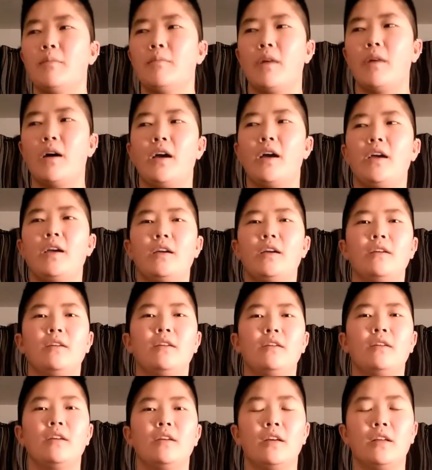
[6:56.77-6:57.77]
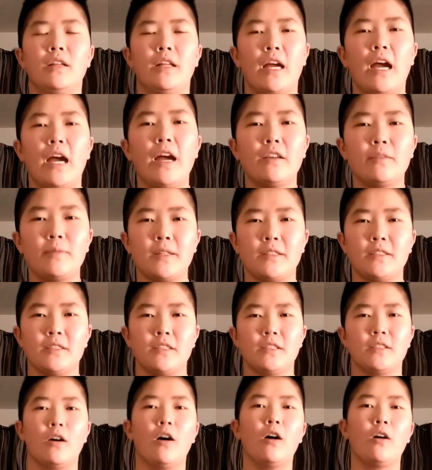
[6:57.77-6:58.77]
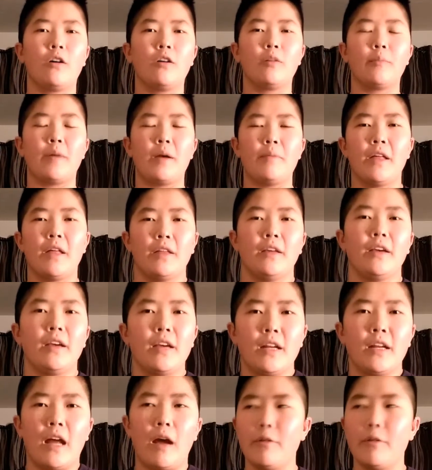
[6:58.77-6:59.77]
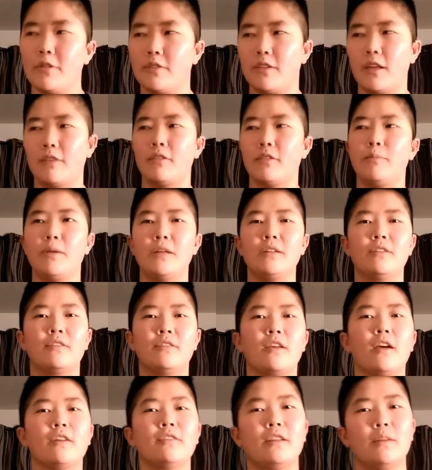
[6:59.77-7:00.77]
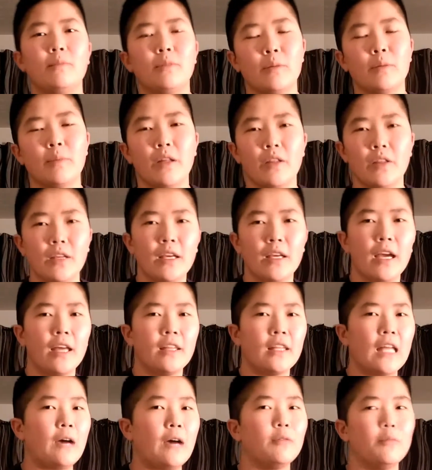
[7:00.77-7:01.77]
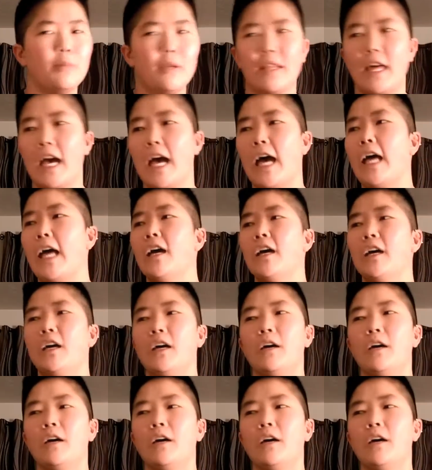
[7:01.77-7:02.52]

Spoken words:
I expected it to all go to my belly, and I would just have this big disgusting beer belly, and that would be that.